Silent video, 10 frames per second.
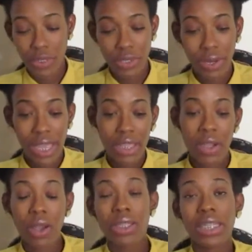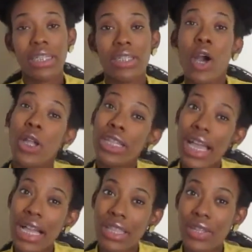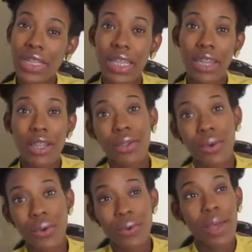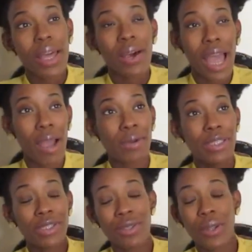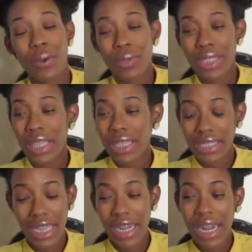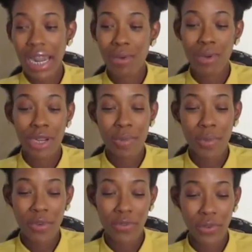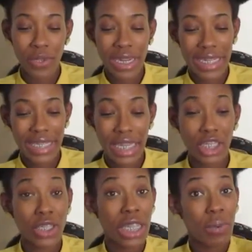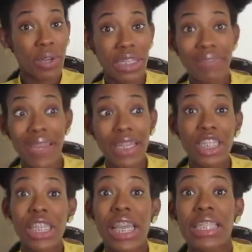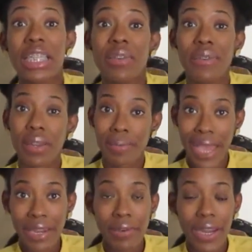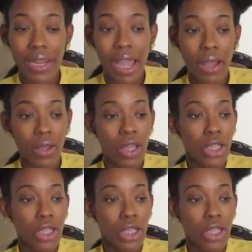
So they had to call the doctor and let her know I was, saying that I didn't want any more fluid and this and that. She was like, well, that's fine. She has enough in her body right now.